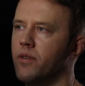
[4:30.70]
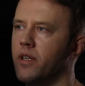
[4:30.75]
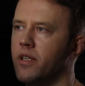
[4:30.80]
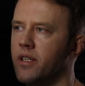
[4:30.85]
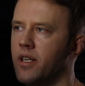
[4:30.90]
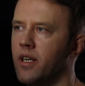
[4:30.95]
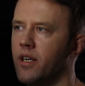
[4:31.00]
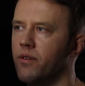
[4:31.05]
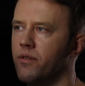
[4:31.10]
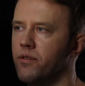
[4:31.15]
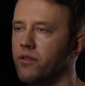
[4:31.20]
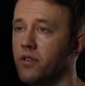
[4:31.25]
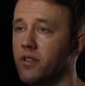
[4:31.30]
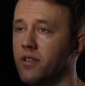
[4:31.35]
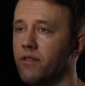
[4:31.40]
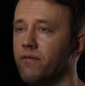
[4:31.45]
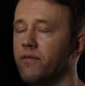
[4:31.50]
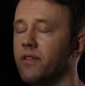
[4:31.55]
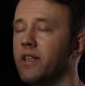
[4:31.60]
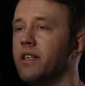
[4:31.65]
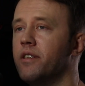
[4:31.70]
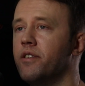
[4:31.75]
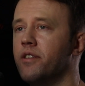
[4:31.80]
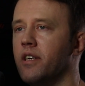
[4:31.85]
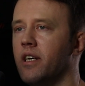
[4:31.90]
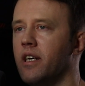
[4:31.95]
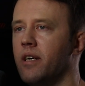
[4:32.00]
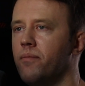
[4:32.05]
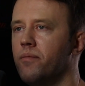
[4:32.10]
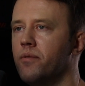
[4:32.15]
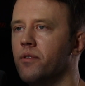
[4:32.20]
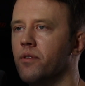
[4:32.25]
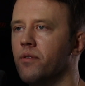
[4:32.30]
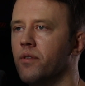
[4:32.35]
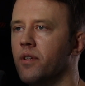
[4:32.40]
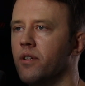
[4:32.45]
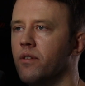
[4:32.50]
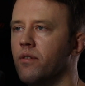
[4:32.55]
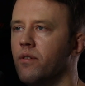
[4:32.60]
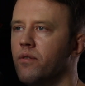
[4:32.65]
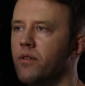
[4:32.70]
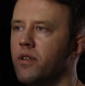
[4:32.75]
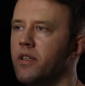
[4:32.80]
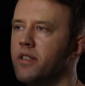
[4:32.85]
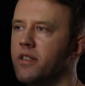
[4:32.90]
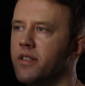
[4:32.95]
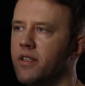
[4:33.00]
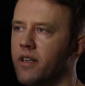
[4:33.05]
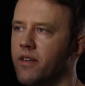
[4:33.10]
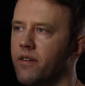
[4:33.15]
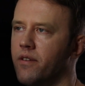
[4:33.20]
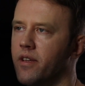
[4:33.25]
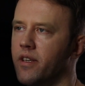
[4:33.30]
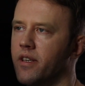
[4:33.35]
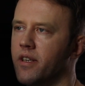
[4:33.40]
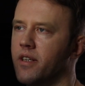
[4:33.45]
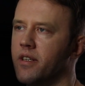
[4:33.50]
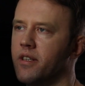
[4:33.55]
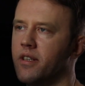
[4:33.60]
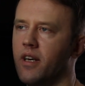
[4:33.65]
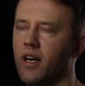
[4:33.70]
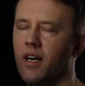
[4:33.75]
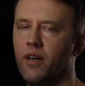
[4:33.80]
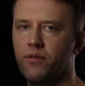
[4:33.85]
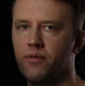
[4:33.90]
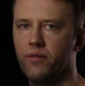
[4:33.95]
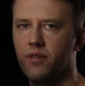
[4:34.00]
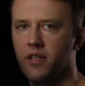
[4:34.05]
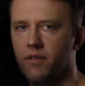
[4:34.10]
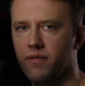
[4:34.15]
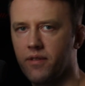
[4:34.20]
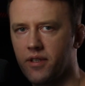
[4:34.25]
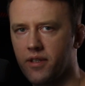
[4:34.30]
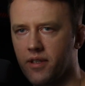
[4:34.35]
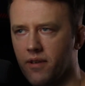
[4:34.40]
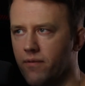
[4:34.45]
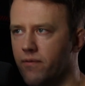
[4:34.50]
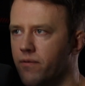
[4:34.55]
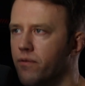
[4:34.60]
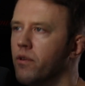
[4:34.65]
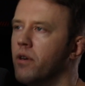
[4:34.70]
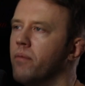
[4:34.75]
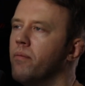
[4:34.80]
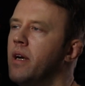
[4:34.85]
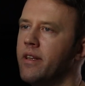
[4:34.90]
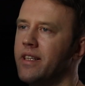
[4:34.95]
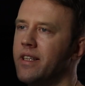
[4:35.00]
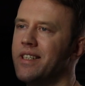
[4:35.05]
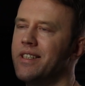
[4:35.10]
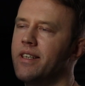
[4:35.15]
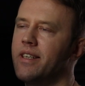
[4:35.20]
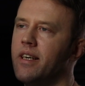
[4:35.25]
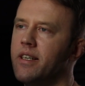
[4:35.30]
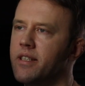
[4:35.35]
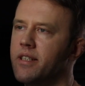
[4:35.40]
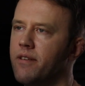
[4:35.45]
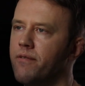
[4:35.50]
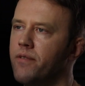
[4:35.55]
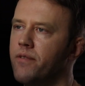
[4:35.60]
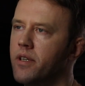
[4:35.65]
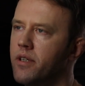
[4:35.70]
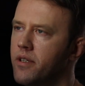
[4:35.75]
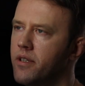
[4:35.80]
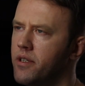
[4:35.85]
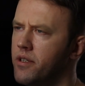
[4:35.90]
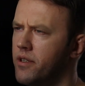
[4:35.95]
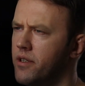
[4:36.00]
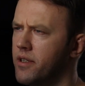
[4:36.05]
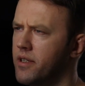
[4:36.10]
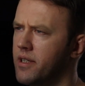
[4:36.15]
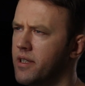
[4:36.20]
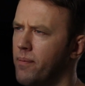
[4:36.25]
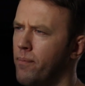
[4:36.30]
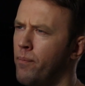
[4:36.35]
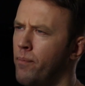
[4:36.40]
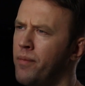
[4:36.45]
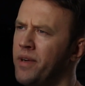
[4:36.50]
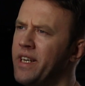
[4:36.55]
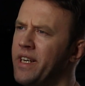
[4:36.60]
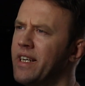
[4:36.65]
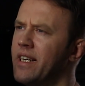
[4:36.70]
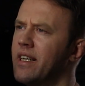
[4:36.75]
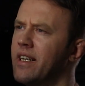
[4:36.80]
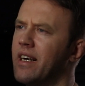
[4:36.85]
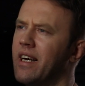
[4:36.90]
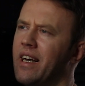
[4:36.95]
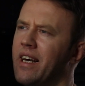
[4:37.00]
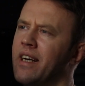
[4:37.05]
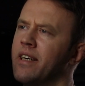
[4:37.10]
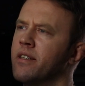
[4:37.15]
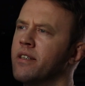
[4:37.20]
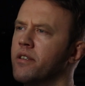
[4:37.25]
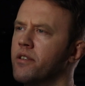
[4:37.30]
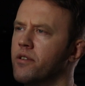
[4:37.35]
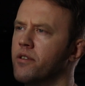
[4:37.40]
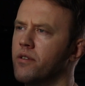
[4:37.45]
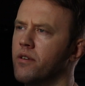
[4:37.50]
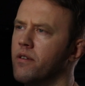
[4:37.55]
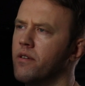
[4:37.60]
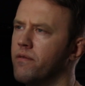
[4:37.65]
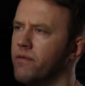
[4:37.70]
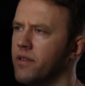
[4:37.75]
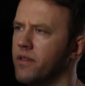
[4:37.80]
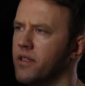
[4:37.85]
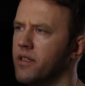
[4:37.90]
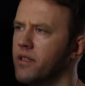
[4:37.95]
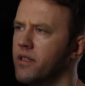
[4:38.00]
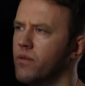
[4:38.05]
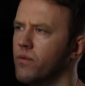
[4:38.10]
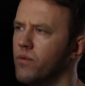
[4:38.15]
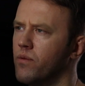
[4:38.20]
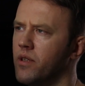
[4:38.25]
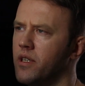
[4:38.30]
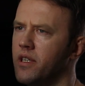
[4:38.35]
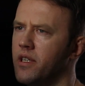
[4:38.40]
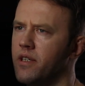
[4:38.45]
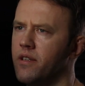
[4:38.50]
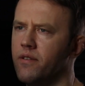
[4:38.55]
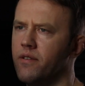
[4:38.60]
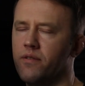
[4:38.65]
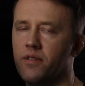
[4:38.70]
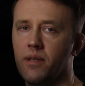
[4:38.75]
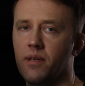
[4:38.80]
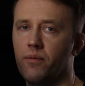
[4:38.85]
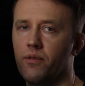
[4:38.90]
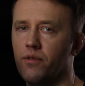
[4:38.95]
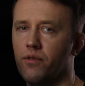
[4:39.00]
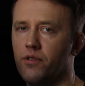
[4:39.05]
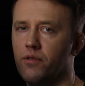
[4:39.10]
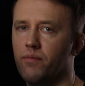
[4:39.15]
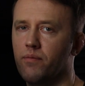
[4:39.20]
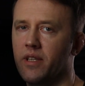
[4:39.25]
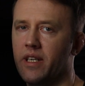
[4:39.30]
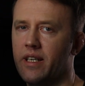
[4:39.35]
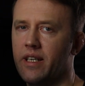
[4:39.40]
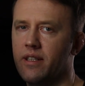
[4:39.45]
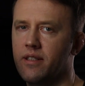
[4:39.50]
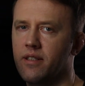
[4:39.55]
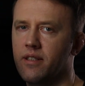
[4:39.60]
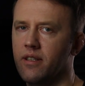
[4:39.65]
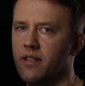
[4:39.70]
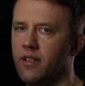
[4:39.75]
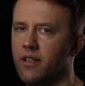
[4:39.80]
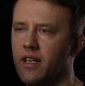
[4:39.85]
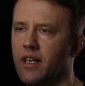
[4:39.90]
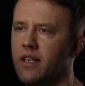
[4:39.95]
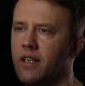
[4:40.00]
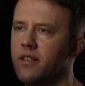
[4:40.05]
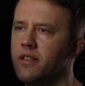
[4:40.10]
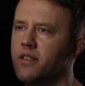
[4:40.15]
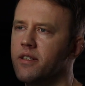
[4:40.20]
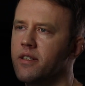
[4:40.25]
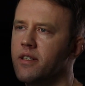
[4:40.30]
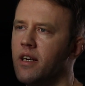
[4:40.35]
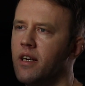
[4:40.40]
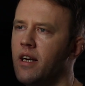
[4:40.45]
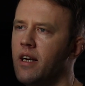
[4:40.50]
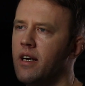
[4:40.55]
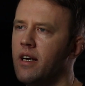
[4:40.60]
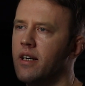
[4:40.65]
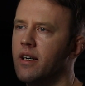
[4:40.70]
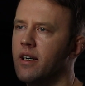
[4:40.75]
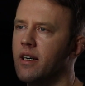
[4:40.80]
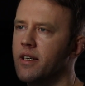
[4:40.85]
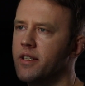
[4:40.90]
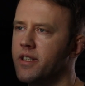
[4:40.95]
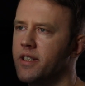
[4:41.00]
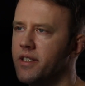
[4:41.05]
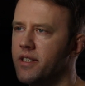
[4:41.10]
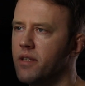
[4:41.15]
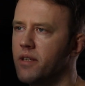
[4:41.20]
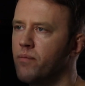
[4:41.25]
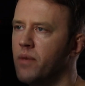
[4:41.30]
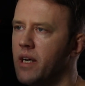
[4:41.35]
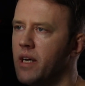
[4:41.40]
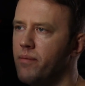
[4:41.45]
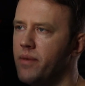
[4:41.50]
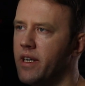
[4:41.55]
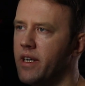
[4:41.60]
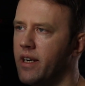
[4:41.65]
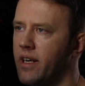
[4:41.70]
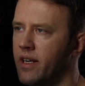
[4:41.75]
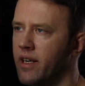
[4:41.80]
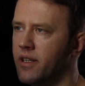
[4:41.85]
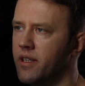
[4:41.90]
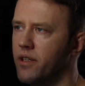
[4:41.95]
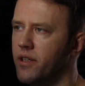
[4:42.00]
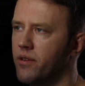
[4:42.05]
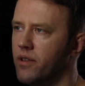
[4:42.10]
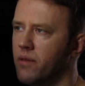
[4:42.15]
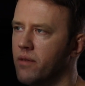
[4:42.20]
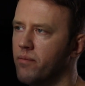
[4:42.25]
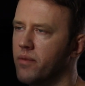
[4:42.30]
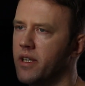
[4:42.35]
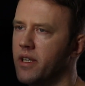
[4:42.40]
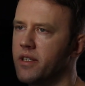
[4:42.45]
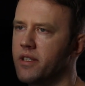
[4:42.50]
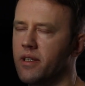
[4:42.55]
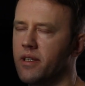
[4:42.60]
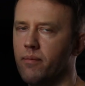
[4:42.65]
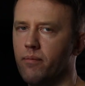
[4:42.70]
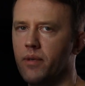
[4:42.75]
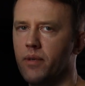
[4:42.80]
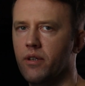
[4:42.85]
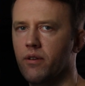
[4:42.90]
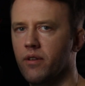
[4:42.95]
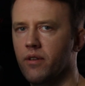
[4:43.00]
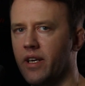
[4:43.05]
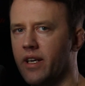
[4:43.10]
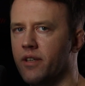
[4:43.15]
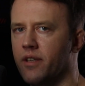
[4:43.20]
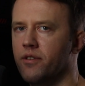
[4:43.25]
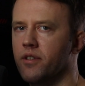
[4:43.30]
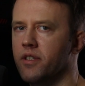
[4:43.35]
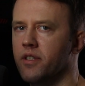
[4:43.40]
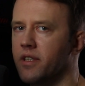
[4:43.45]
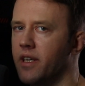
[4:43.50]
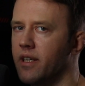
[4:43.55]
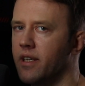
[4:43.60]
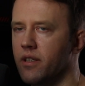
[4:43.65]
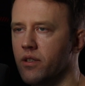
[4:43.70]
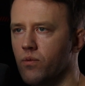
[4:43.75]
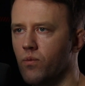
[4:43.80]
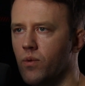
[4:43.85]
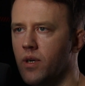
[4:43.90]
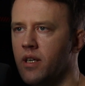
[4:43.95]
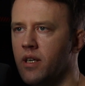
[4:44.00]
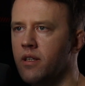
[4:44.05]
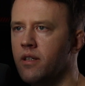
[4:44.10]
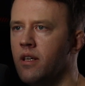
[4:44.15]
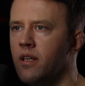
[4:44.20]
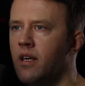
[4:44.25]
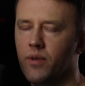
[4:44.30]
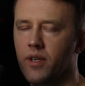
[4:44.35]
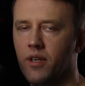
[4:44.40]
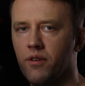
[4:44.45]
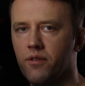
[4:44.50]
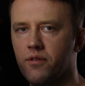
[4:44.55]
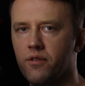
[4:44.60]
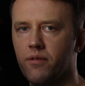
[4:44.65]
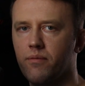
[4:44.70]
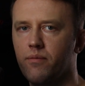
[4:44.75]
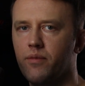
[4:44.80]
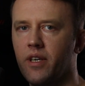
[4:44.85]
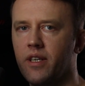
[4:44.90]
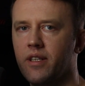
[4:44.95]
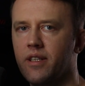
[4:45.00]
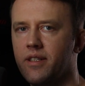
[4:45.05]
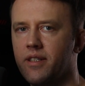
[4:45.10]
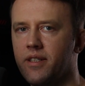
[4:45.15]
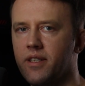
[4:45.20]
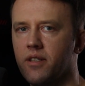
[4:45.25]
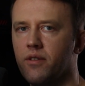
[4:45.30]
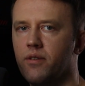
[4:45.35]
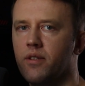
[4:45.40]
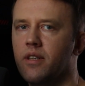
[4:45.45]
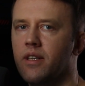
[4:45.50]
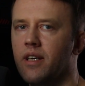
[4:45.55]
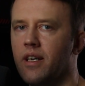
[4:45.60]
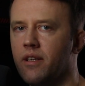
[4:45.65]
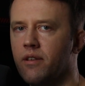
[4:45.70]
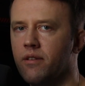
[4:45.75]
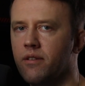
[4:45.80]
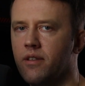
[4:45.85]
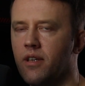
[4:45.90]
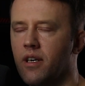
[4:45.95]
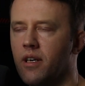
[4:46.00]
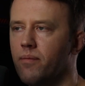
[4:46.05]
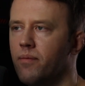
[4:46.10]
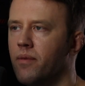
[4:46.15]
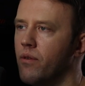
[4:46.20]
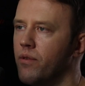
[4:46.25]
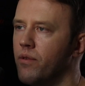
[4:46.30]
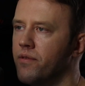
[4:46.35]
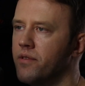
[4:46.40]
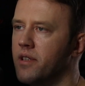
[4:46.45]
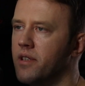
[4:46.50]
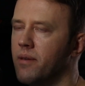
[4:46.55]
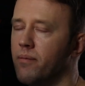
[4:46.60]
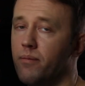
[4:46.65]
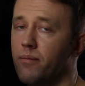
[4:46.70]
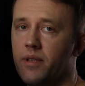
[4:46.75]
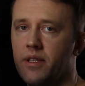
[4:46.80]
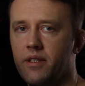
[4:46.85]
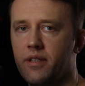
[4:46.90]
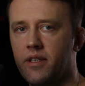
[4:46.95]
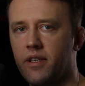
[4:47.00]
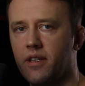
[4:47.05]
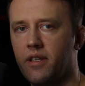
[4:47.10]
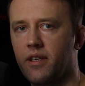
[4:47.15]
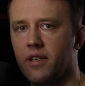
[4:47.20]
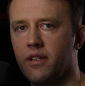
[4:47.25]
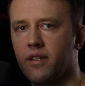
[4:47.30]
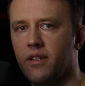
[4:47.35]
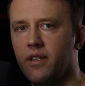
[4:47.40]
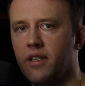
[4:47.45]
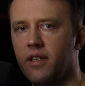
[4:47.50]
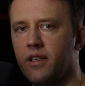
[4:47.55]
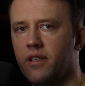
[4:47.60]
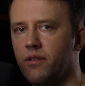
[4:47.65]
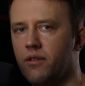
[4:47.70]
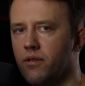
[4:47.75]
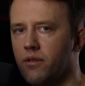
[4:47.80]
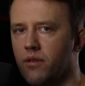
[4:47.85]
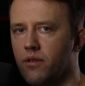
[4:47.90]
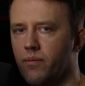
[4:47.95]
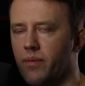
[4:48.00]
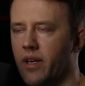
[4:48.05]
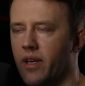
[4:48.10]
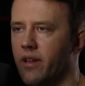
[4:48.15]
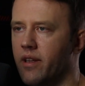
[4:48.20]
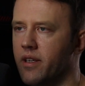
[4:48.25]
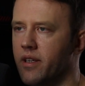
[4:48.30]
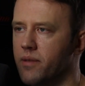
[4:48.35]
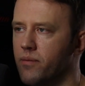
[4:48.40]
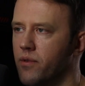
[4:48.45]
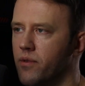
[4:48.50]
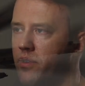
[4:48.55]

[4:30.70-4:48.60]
right now is just a flat shape, so you can already start thinking how to give it some form. In this case, I figured it's just a big angled surface with some huge plates and tiles. Since it might be a hangar, you can place some big old entrance gate well. We can also break the silhouette line on top with some bits here and there just to make things